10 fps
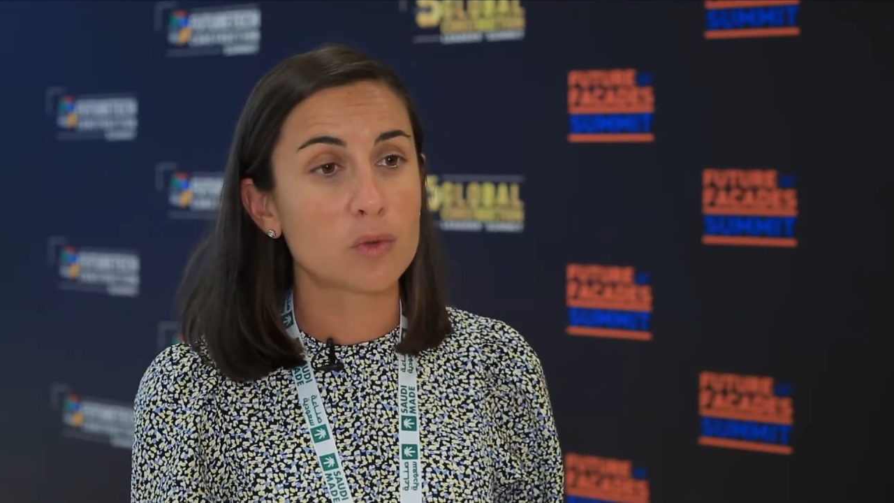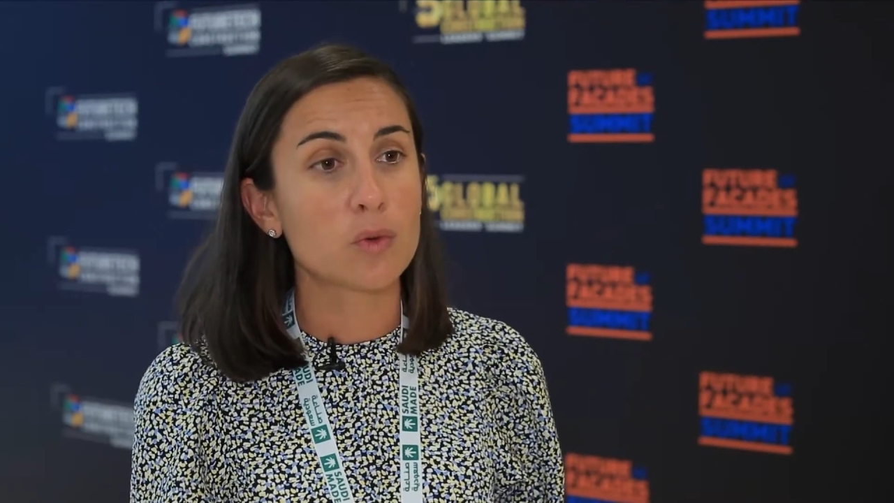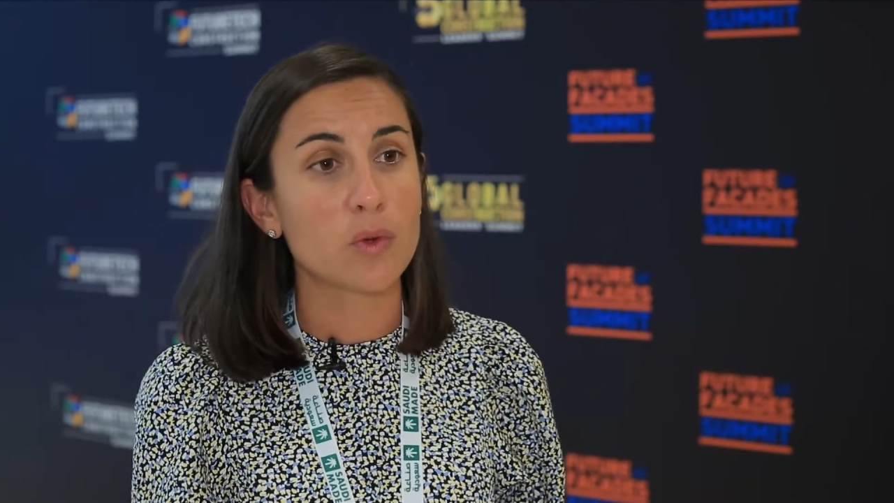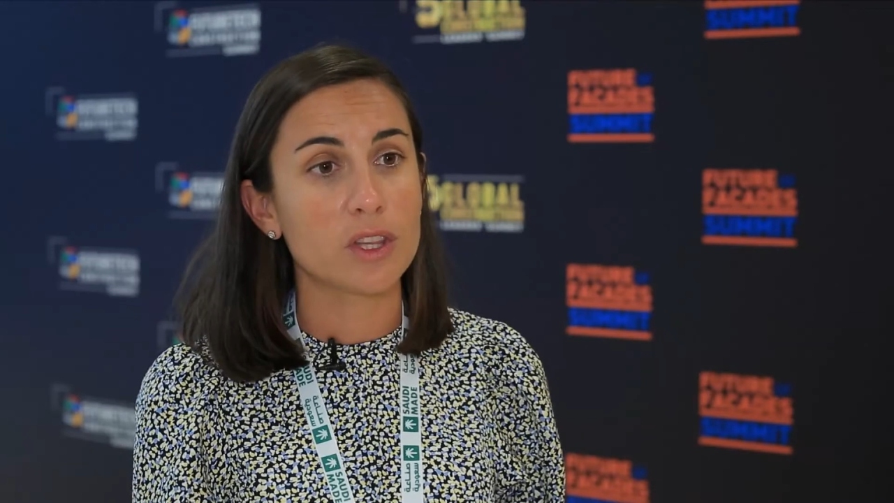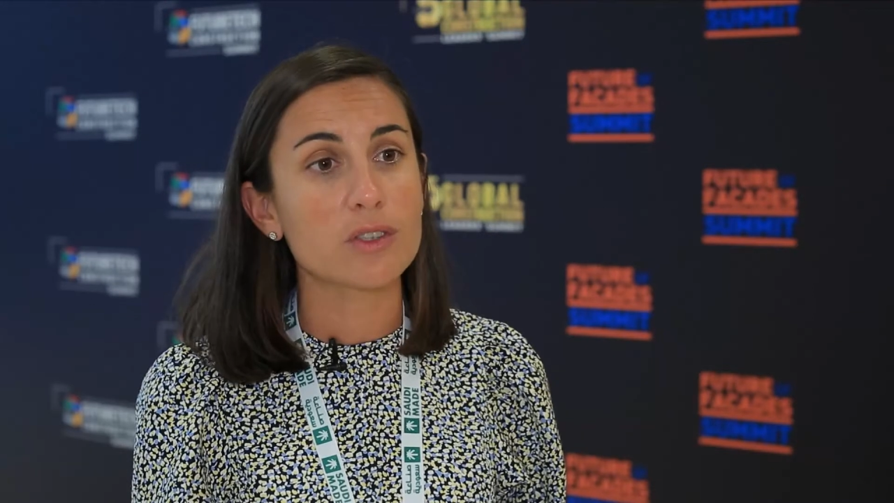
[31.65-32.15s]
to
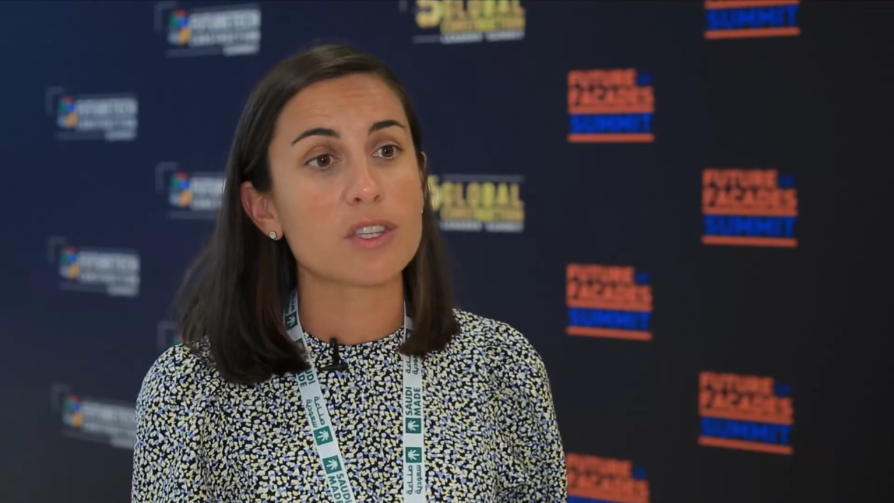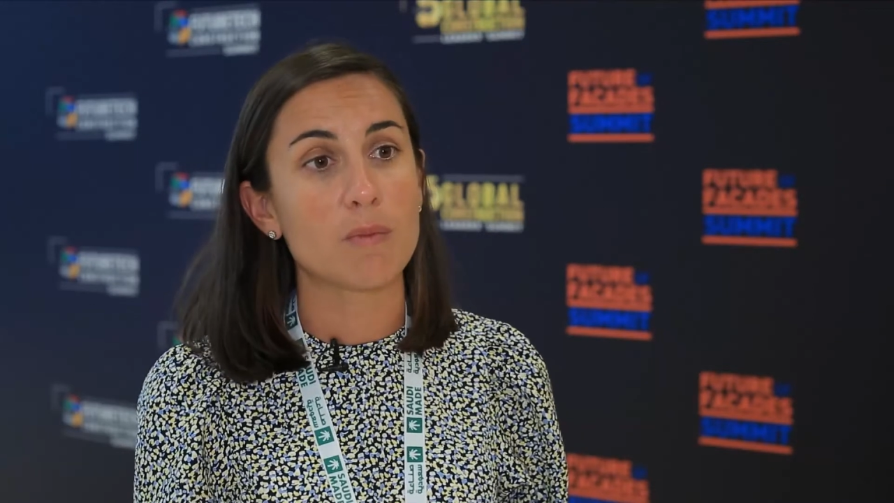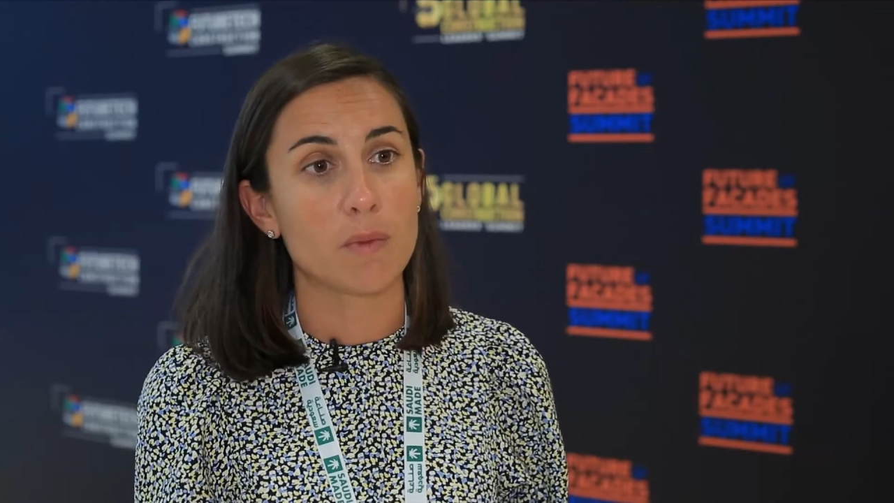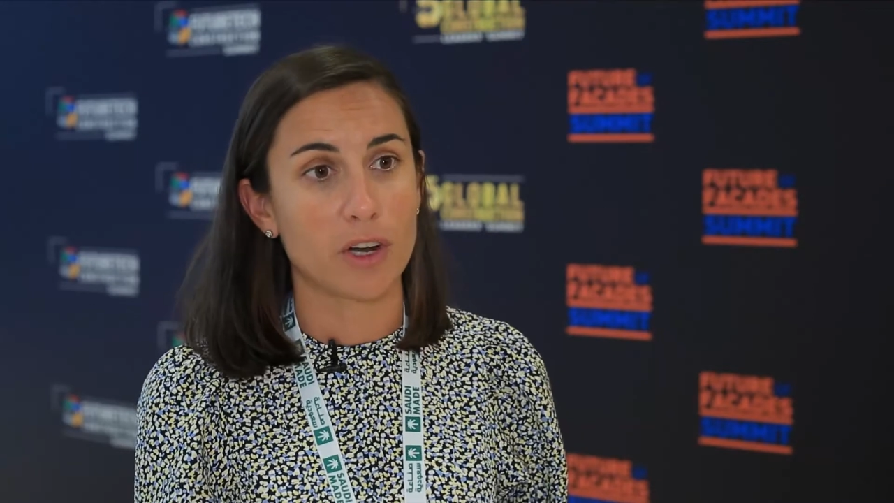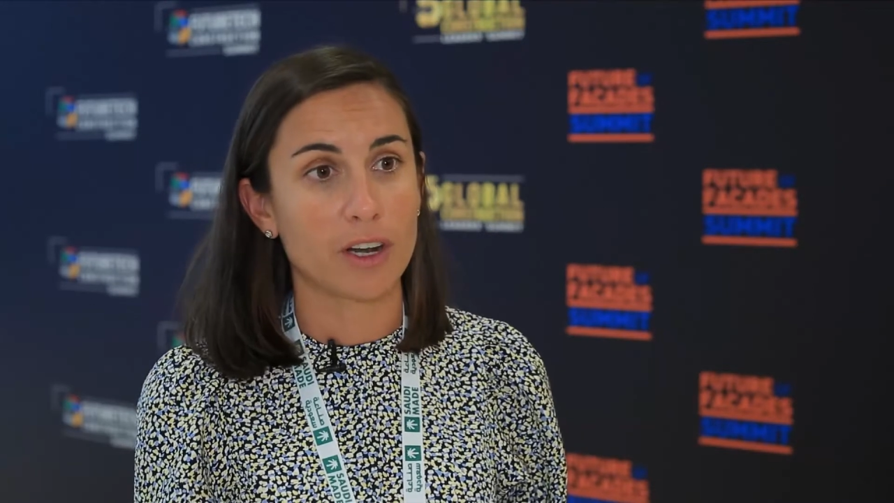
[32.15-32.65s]
reduce the
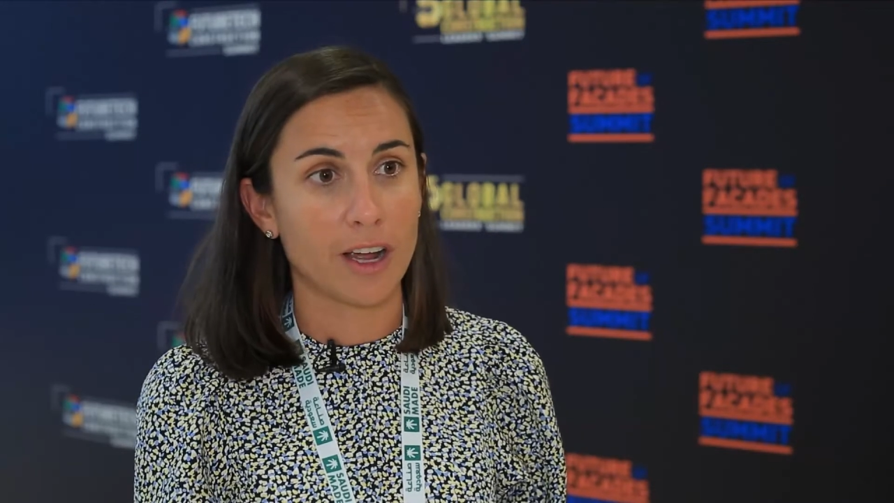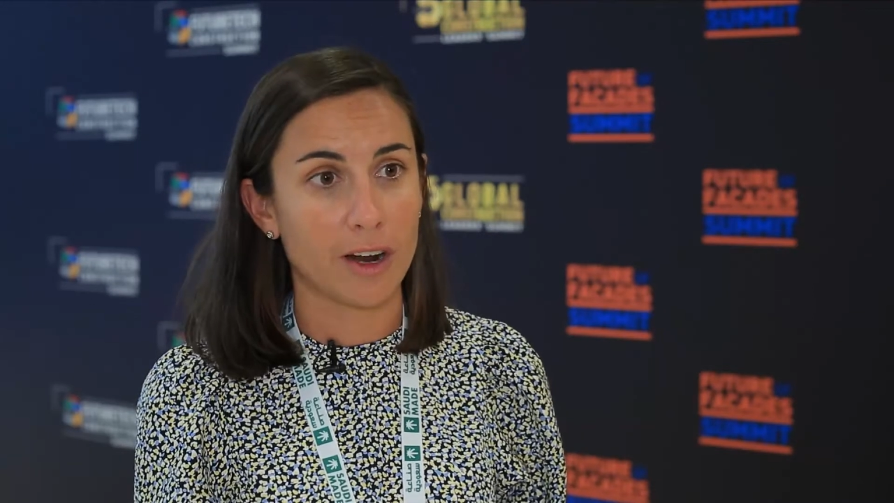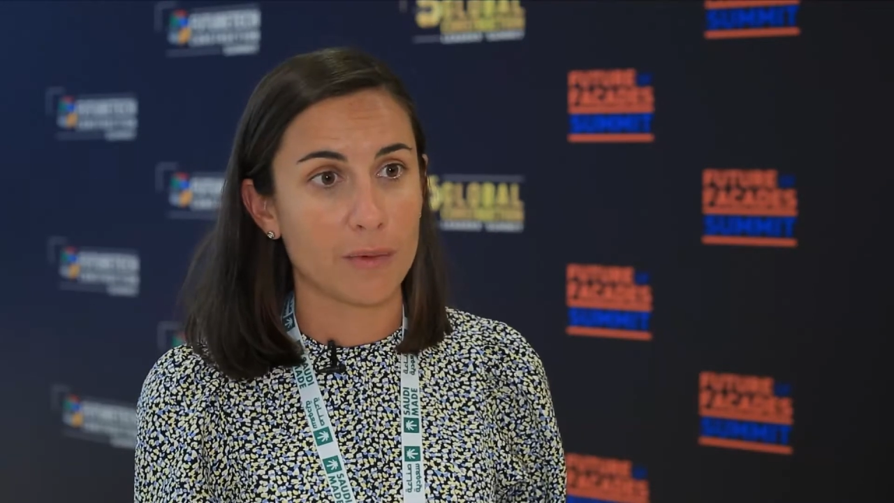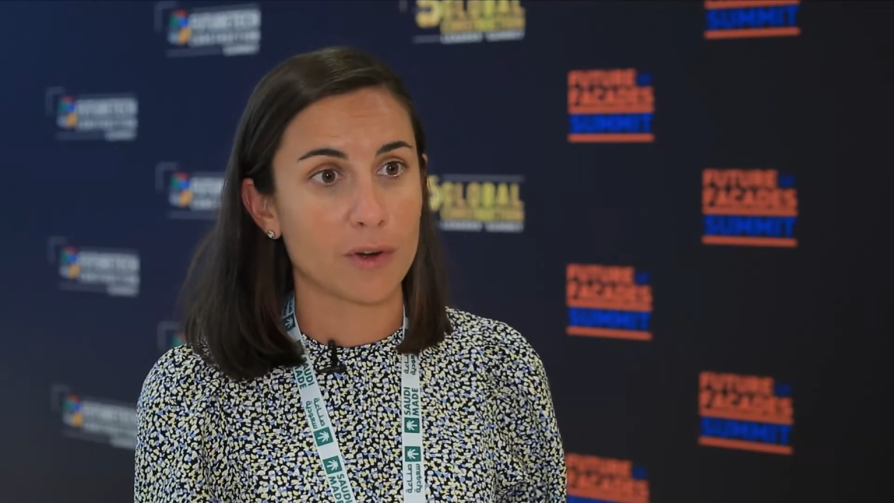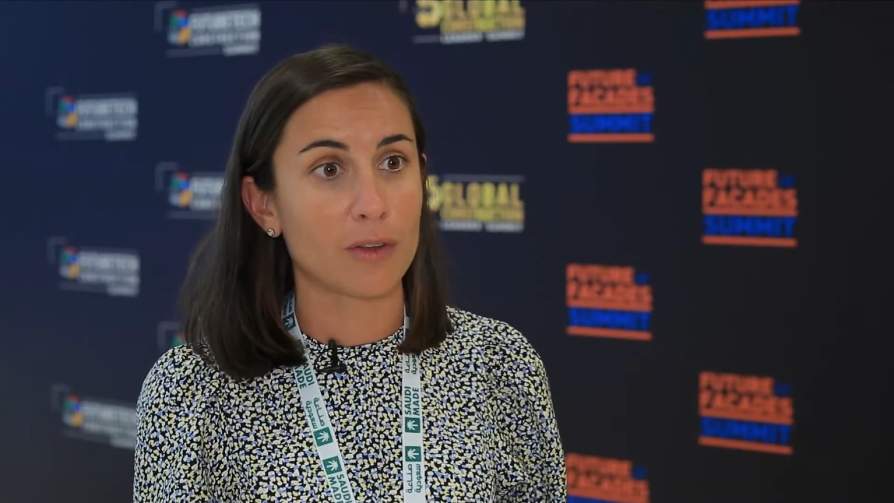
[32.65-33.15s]
embodied
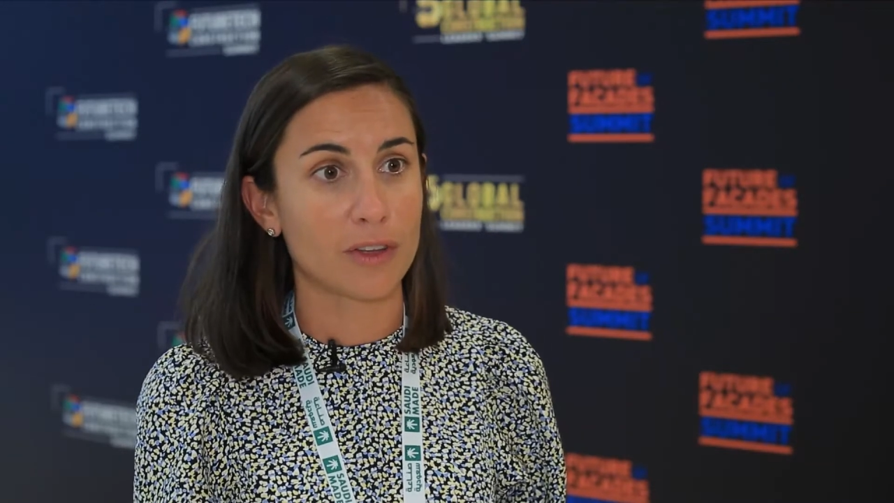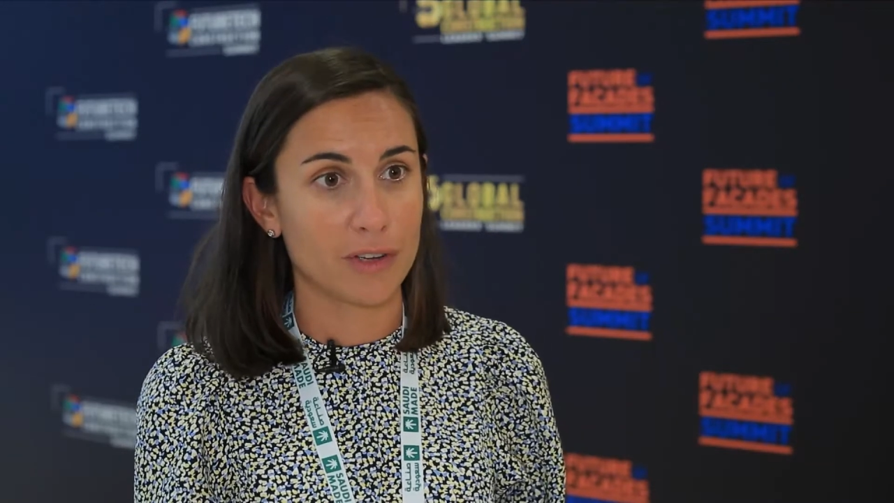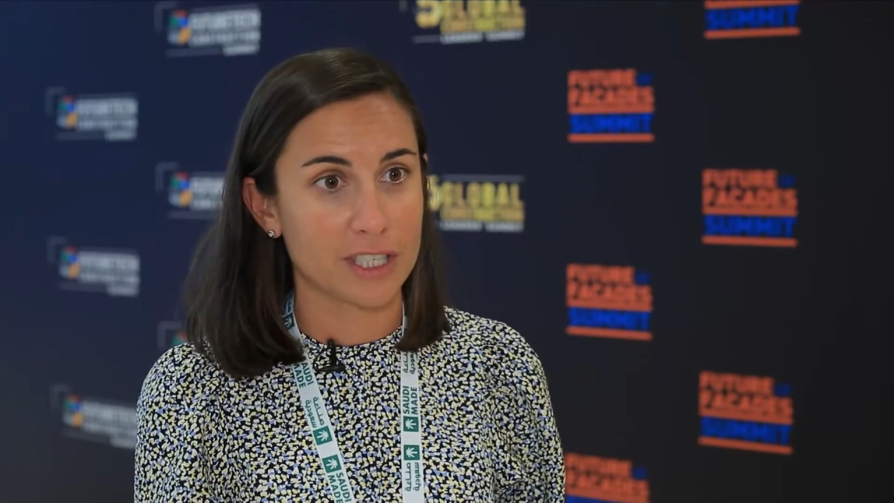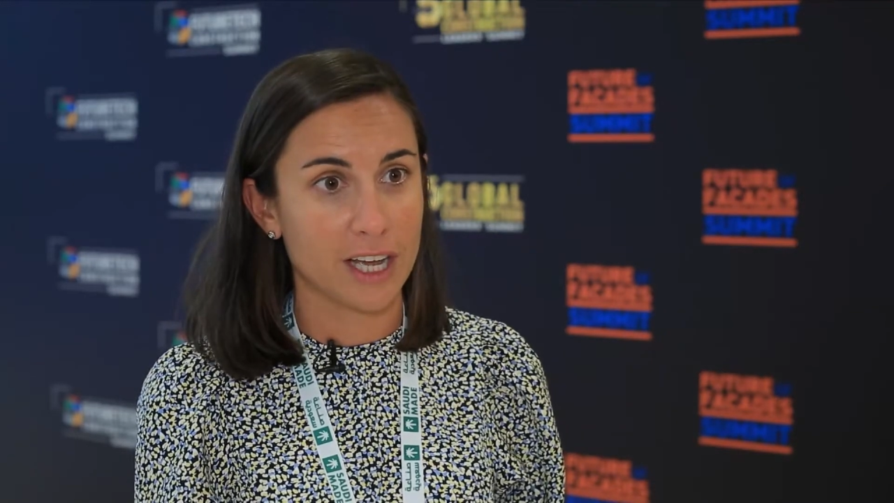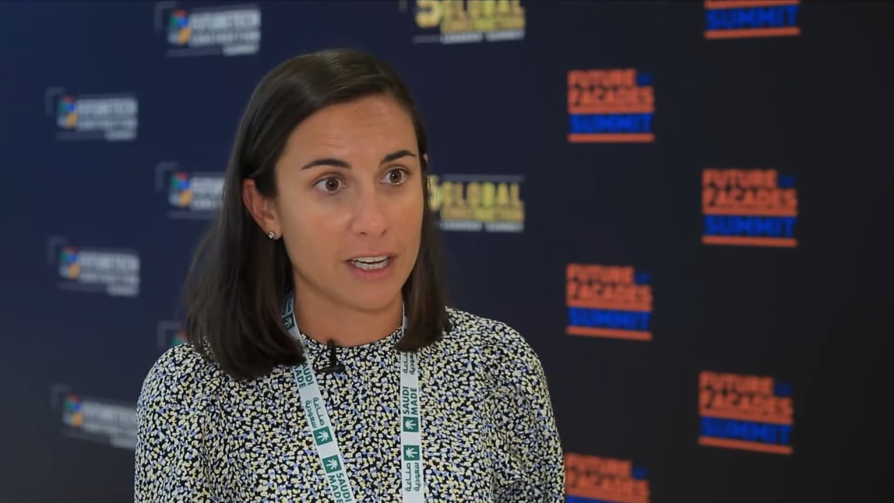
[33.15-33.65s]
carbon on the
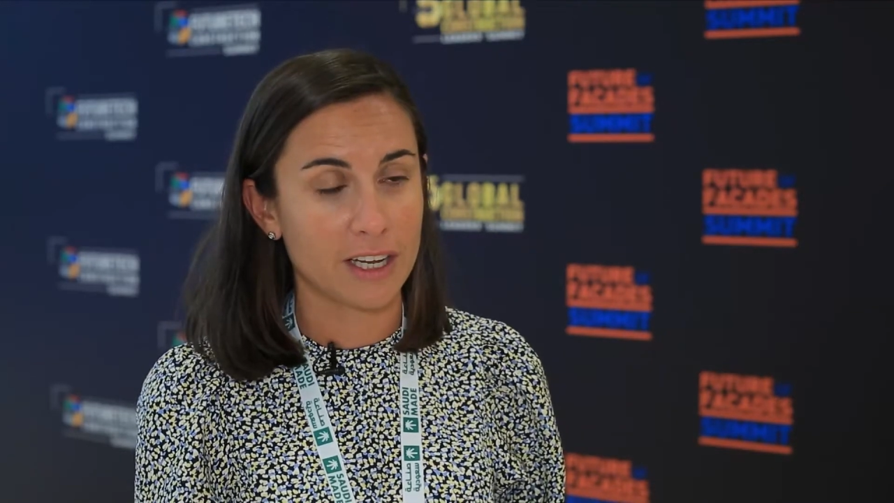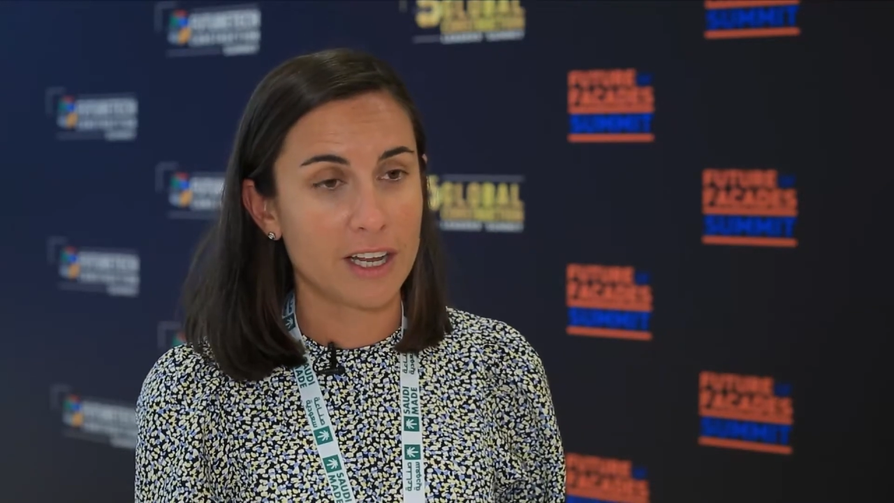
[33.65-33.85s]
facade